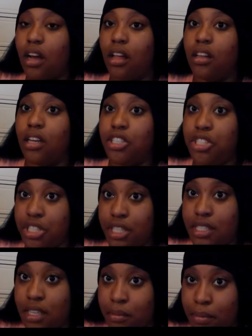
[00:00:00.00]
a
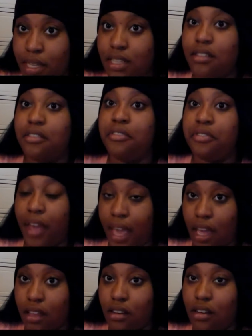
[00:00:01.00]
legitimate
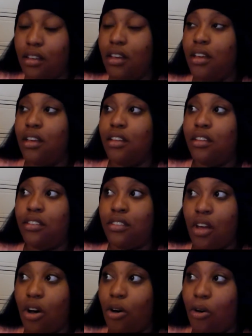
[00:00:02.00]
fan.
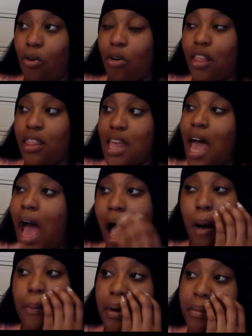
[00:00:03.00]
So, that
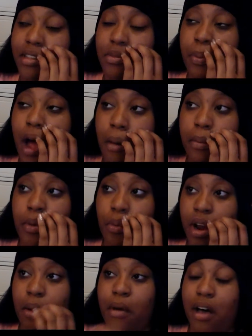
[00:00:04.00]
album is probably
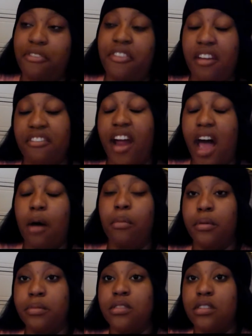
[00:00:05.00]
one of my favorite
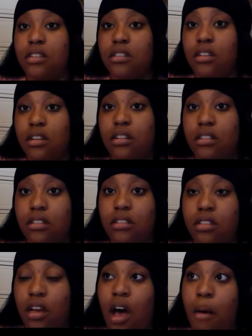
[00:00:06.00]
albums
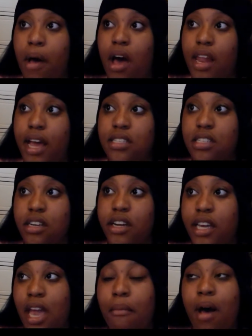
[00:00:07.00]
to come out last year.
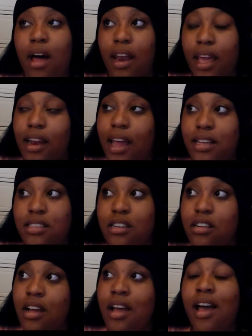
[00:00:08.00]
It came out late last
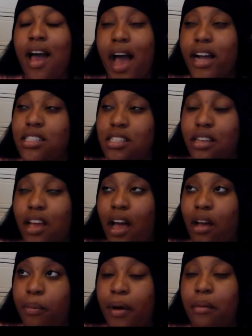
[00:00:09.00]
year. Actually,
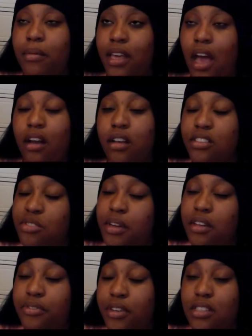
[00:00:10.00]
I could probably count it as
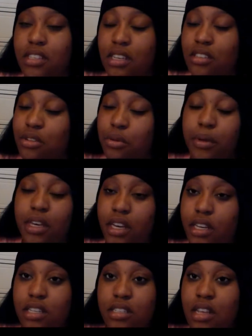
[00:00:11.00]
2015 too,
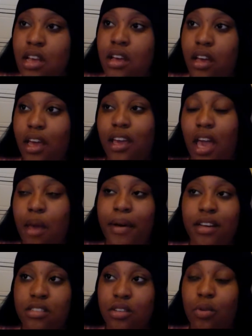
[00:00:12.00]
because it
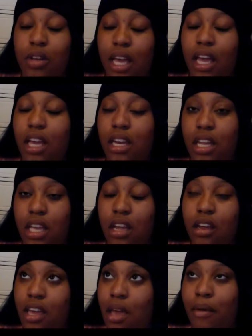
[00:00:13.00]
came out so late in the
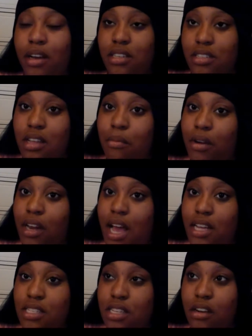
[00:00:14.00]
year. It came out in December
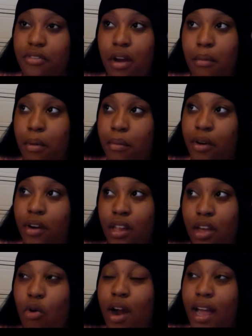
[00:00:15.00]
last year, if I remember
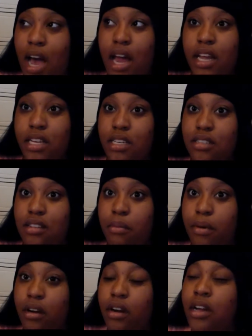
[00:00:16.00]
correctly, or I got it in
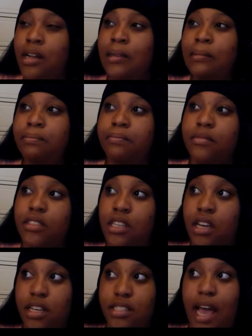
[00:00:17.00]
December,
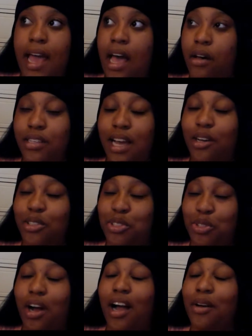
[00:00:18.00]
because I held out
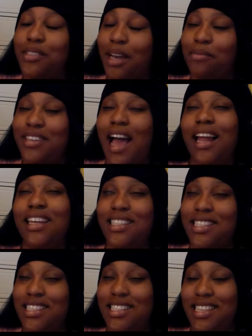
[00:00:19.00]
strong. I was like, I'm not
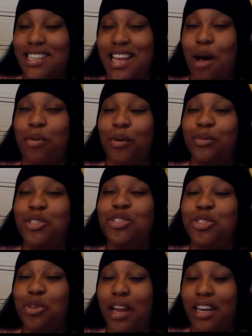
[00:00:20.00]
listening to this album on
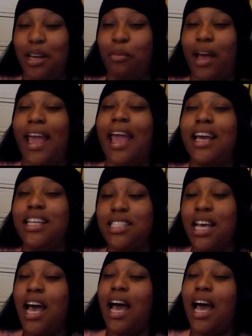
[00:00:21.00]
YouTube. I need it in my hands.